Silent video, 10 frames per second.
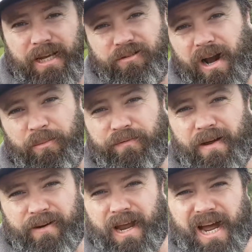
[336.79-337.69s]
that great with
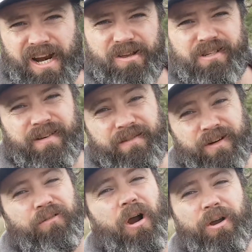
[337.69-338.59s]
avocados. I've
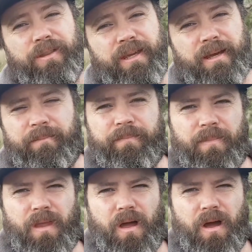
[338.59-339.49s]
never grown them.